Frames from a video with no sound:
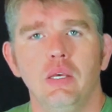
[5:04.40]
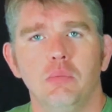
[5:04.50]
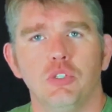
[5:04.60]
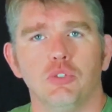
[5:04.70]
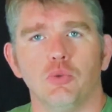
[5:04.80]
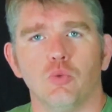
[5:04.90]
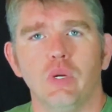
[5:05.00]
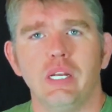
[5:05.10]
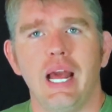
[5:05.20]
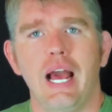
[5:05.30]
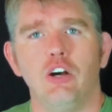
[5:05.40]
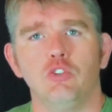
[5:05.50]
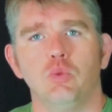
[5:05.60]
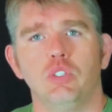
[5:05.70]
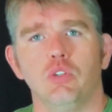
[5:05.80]
Mr. Rittenhouse
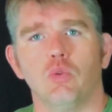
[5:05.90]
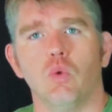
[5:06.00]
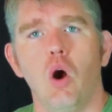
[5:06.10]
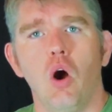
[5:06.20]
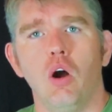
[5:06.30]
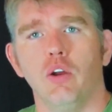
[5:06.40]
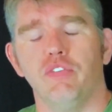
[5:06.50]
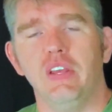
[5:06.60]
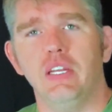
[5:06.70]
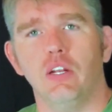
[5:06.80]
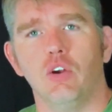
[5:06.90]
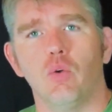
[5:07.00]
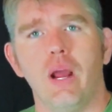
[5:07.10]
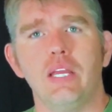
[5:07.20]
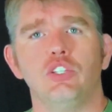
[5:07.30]
was in the wrong, if he did a
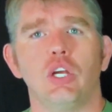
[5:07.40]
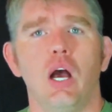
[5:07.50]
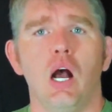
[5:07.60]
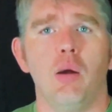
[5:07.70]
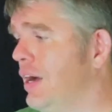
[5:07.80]
great job.